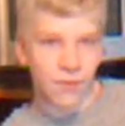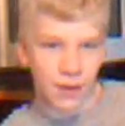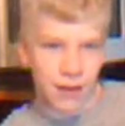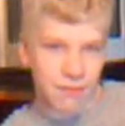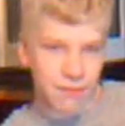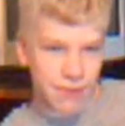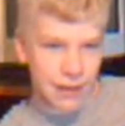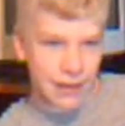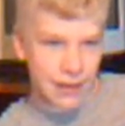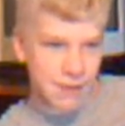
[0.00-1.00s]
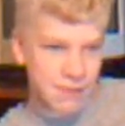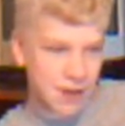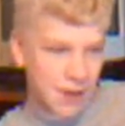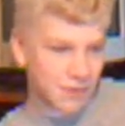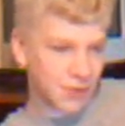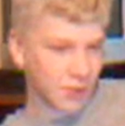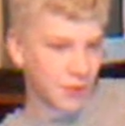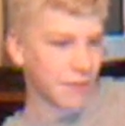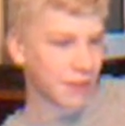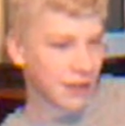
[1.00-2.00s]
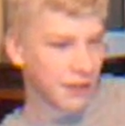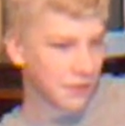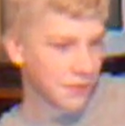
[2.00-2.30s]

When my mom told me